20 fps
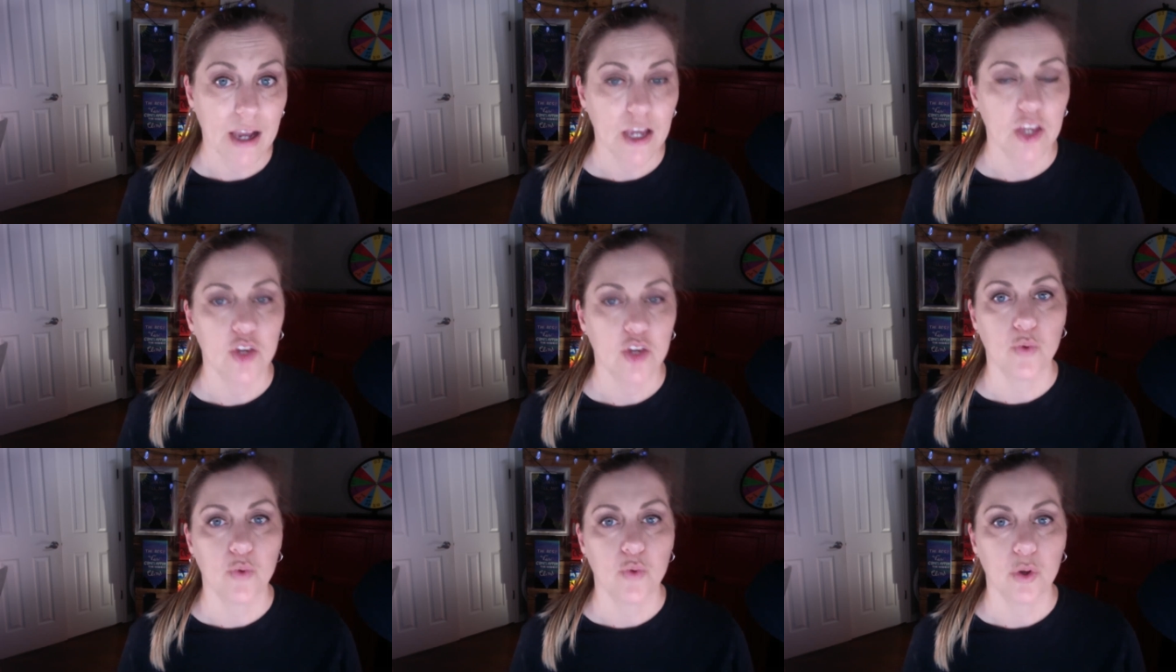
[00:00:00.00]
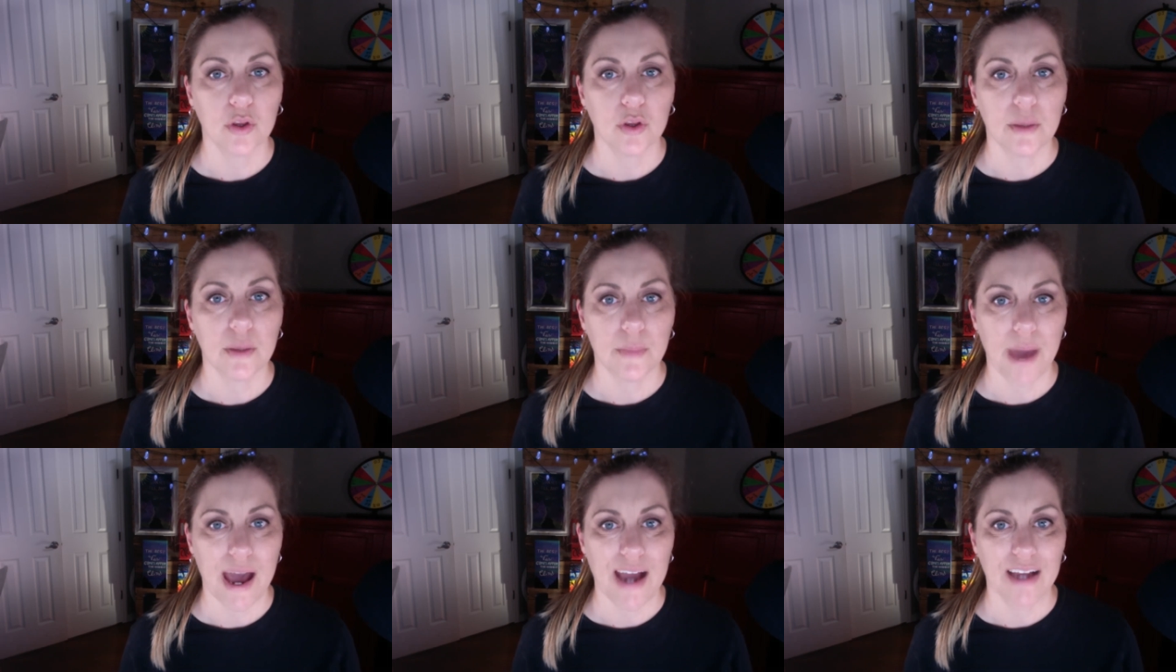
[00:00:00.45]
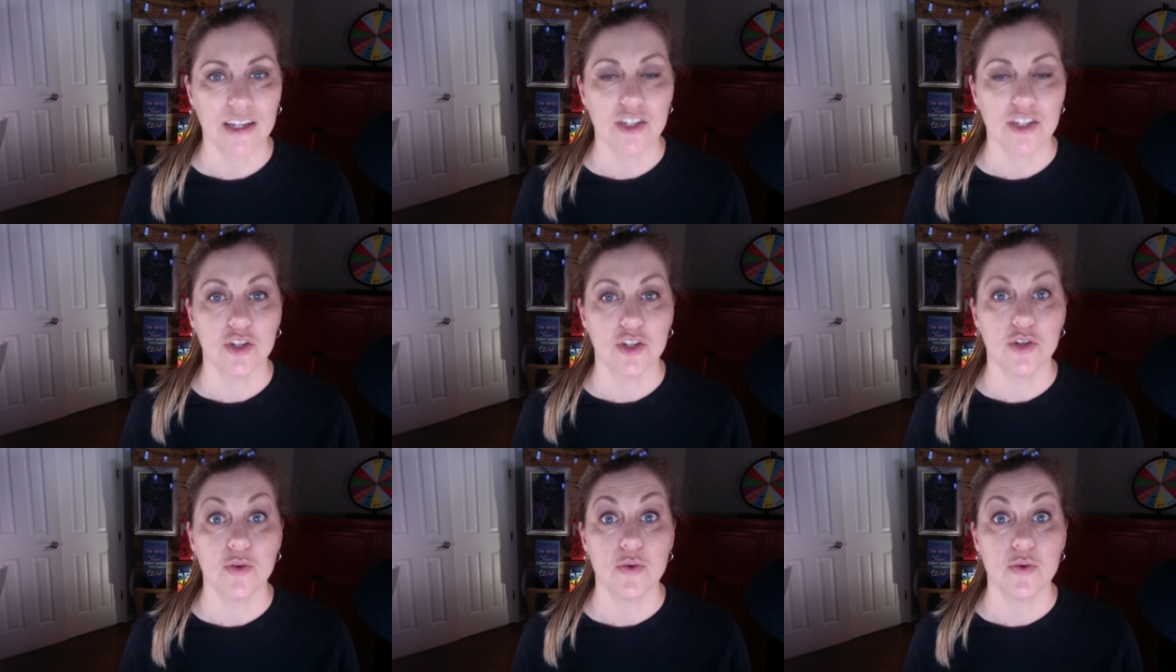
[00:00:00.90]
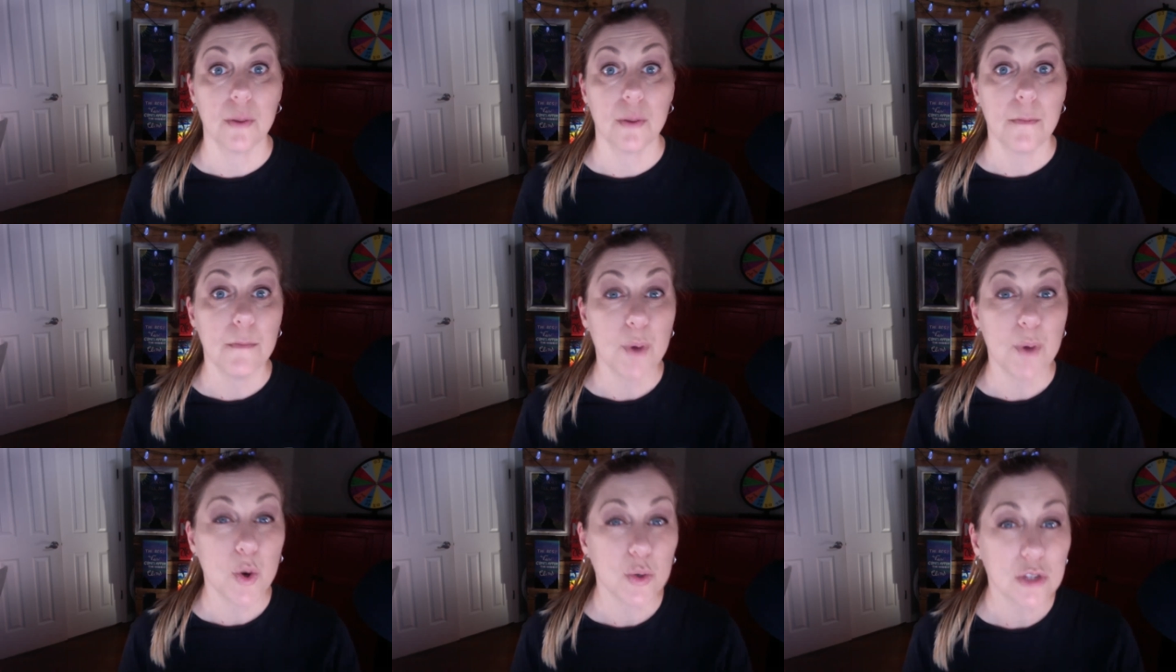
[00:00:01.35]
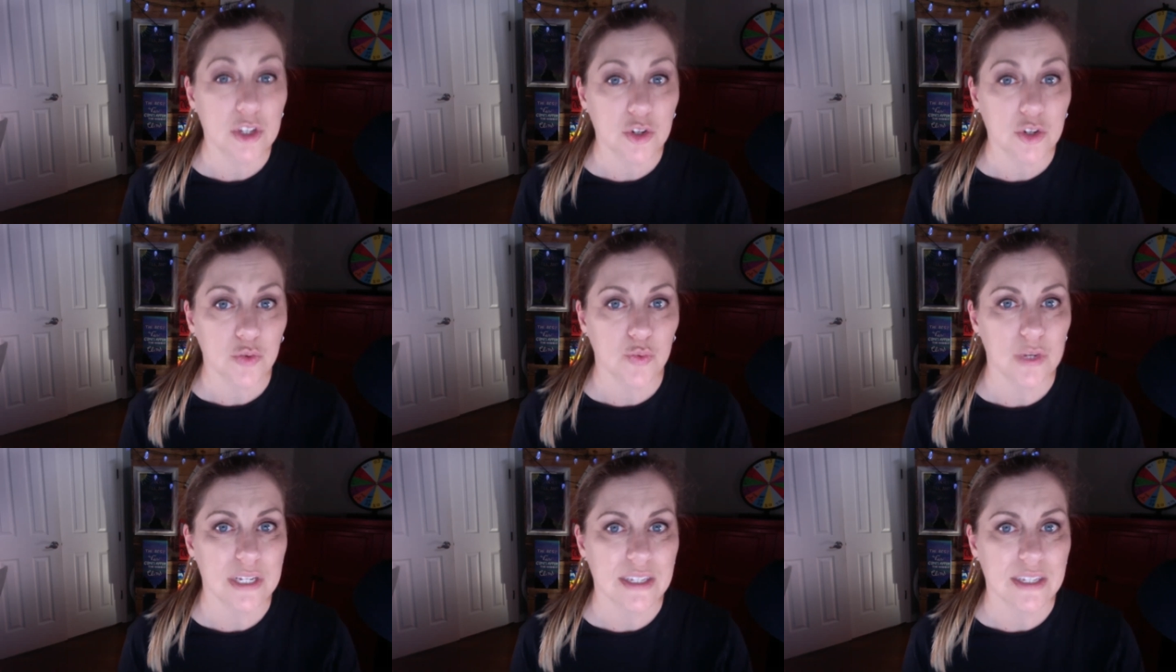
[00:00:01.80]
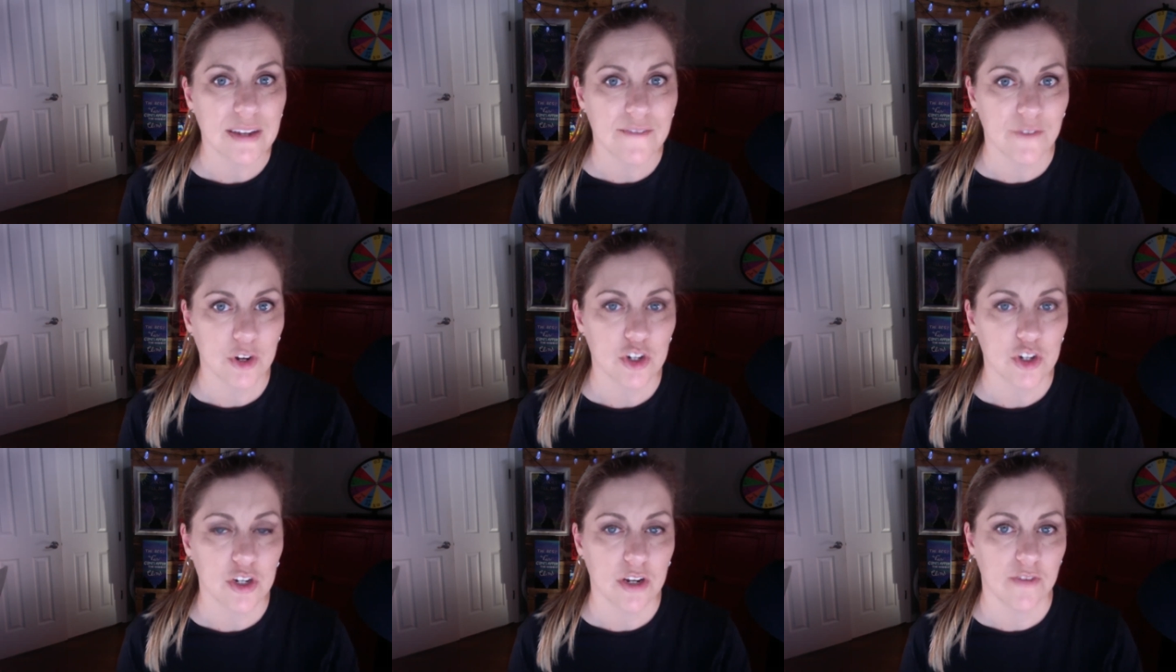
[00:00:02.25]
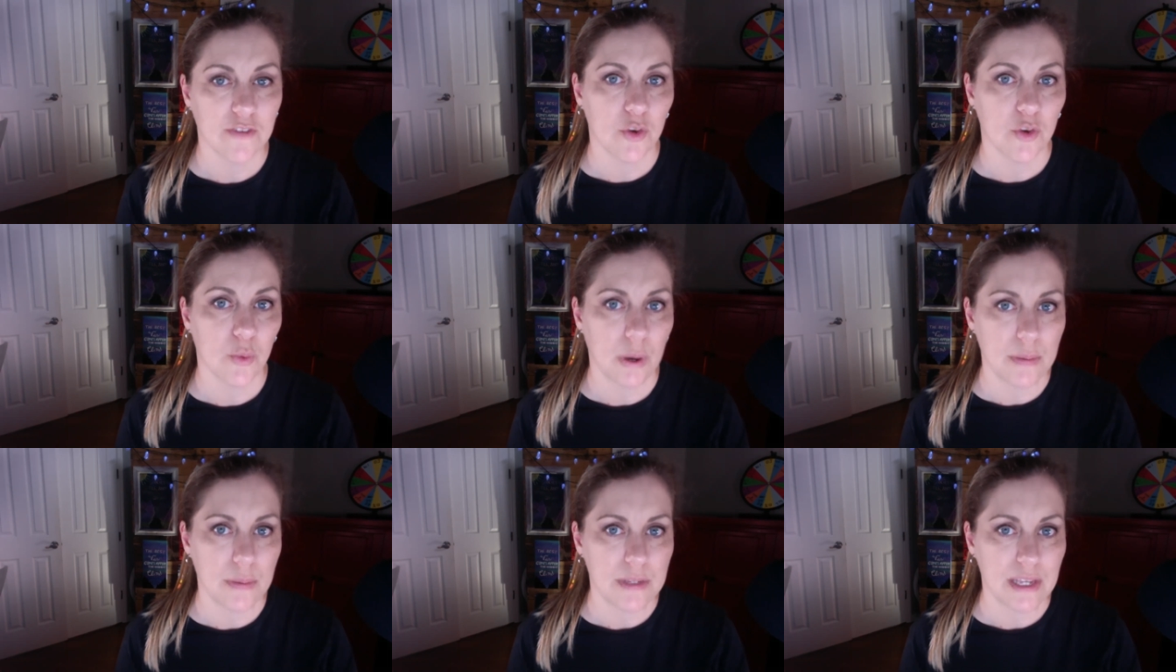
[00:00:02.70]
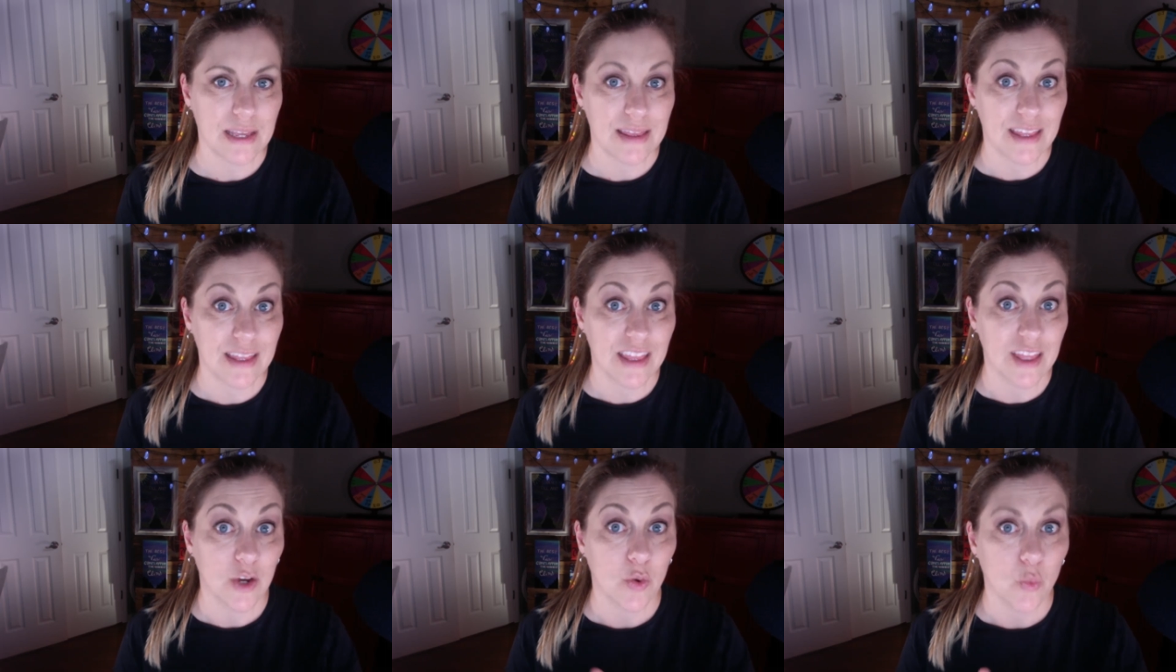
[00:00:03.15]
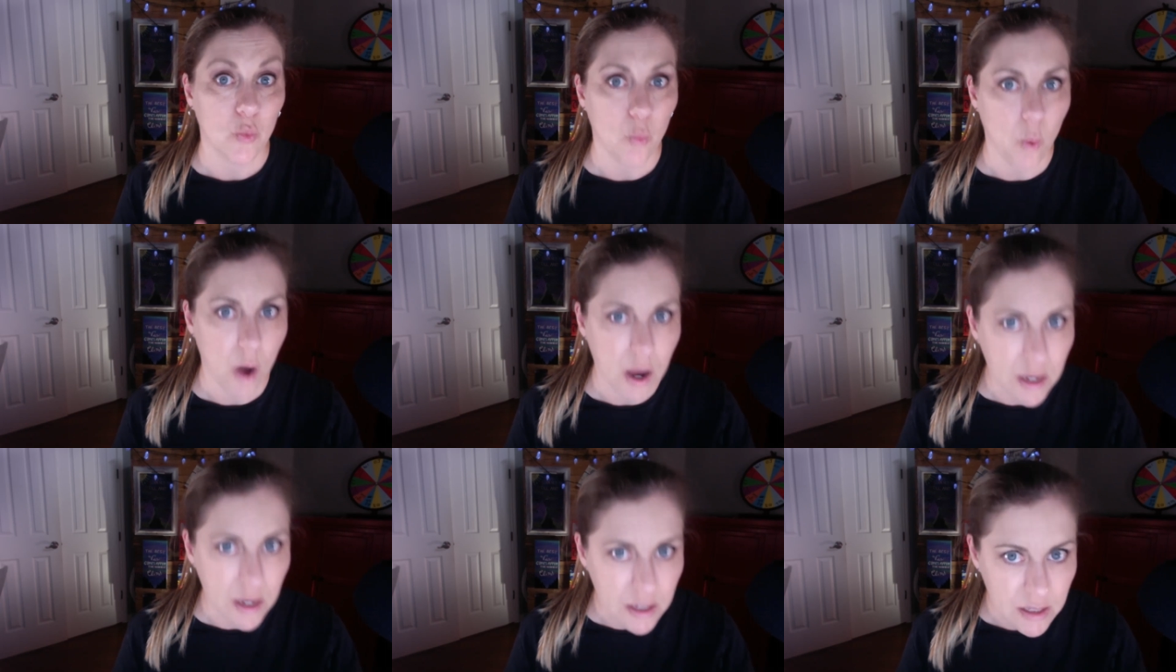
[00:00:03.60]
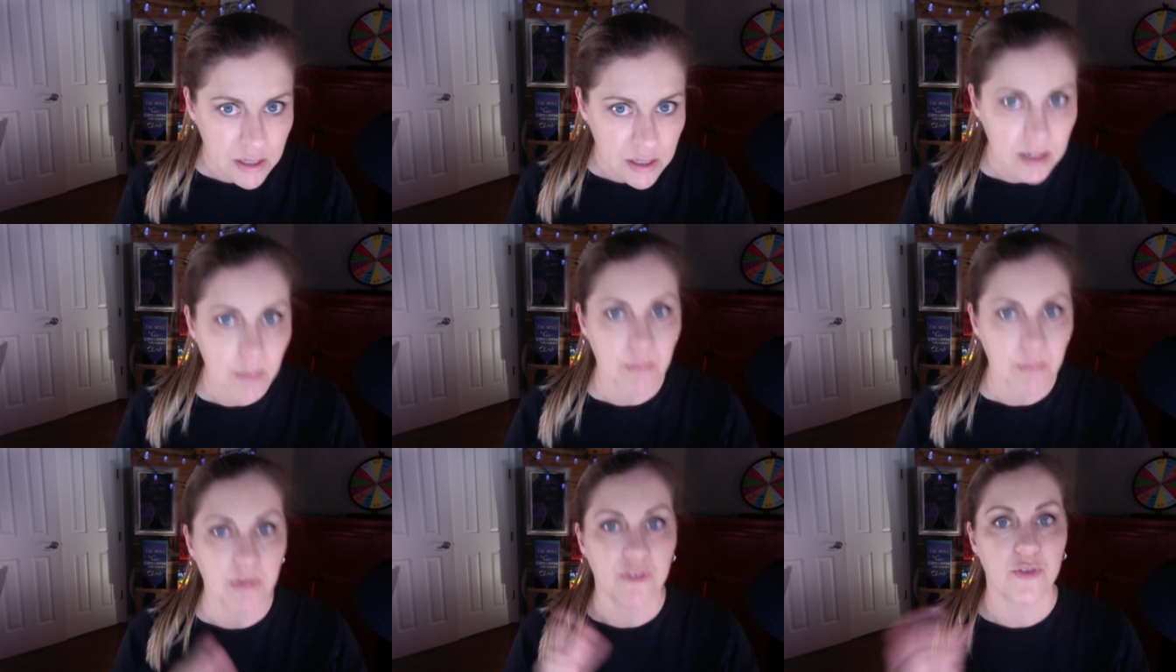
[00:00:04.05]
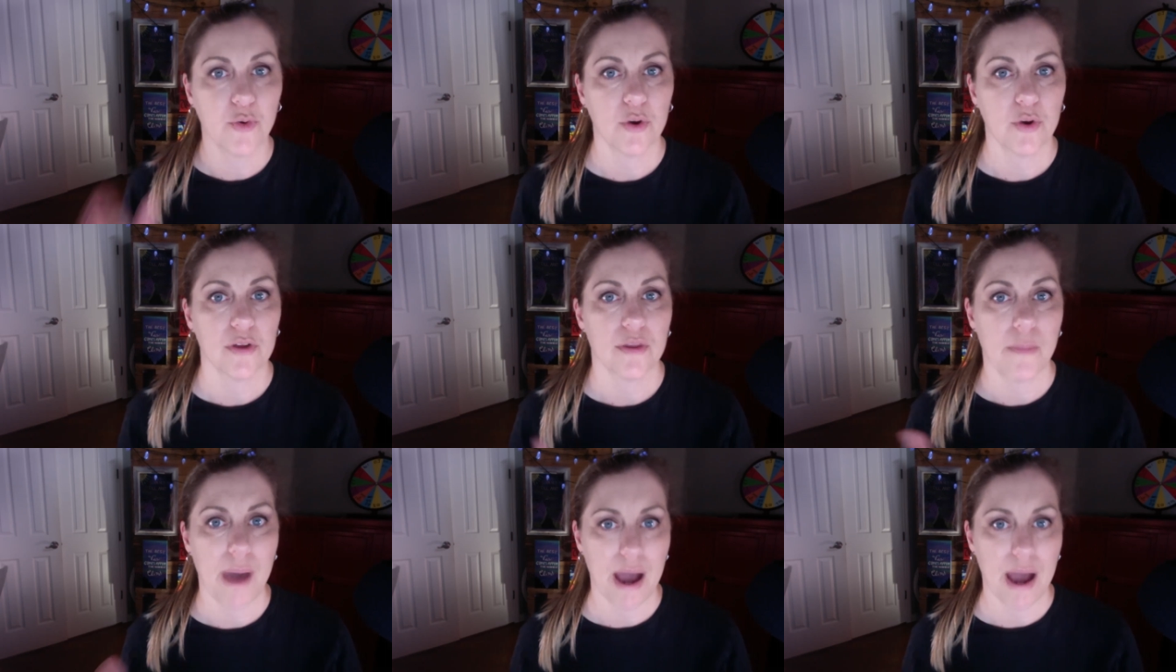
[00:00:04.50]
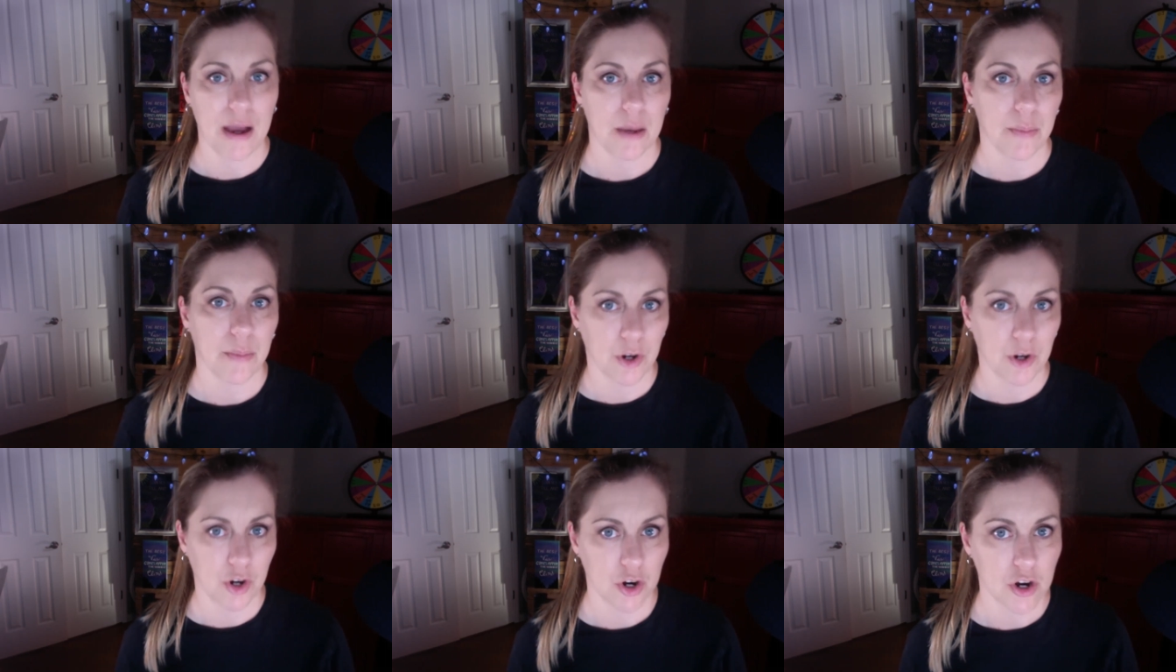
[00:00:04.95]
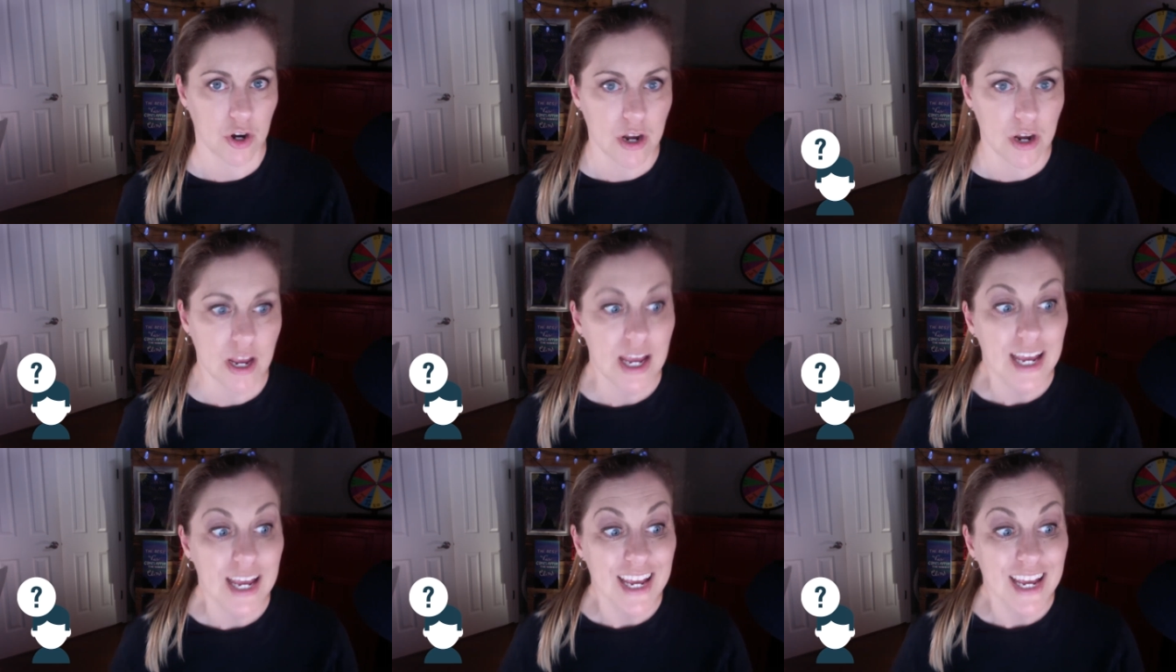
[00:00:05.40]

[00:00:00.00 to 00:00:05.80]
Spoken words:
you're rolling back to the most recent version of your website that there was before the backup occurred.